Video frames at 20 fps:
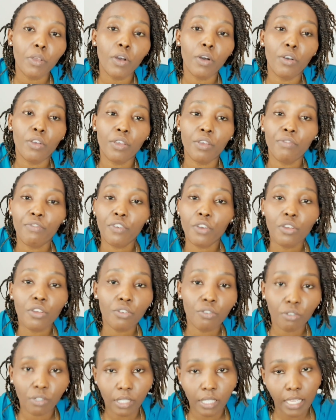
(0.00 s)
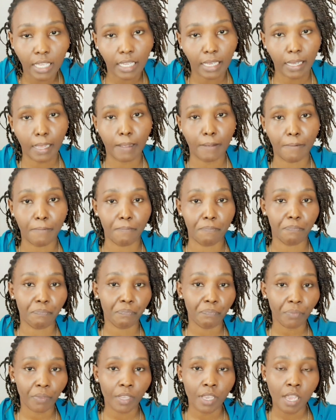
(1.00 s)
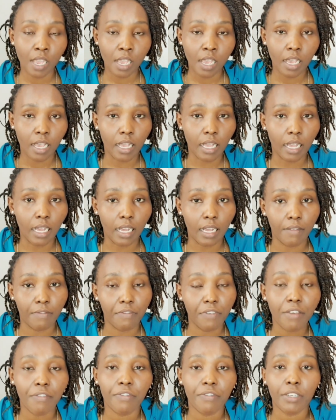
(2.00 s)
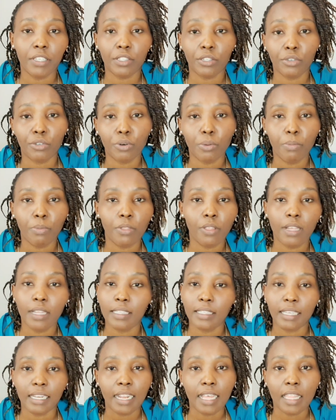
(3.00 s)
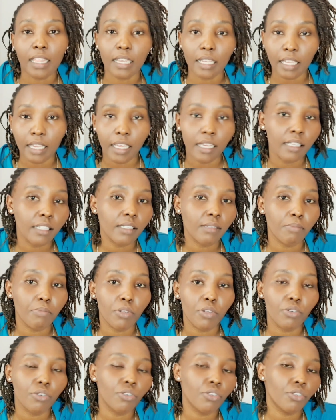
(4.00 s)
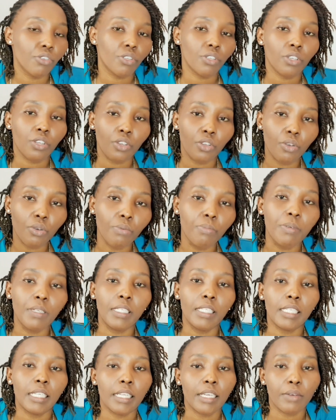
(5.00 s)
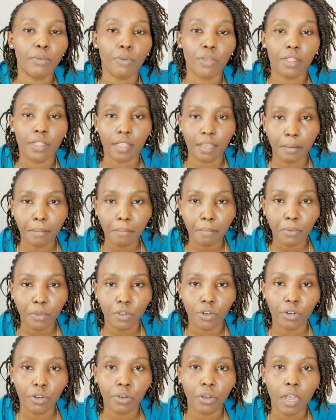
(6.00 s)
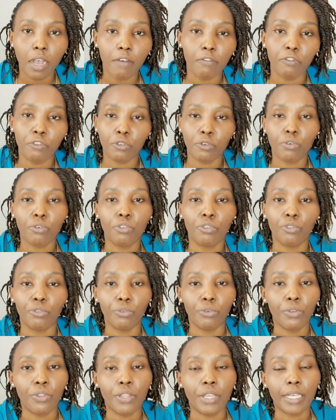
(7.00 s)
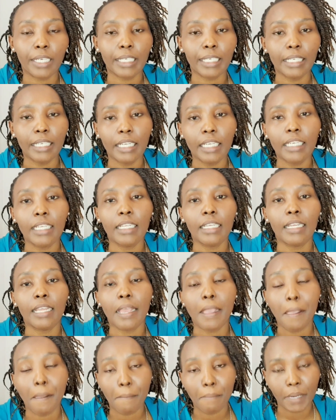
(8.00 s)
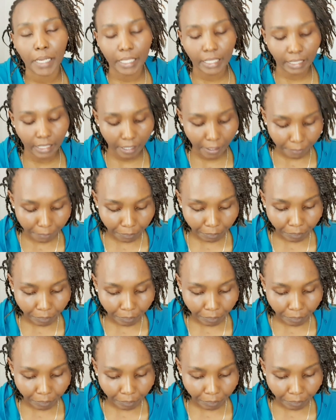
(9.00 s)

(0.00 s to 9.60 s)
Or if you're using VFS Global, that's another case, because you'll be dealing with them. You don't have to go to the Canadian Embassy.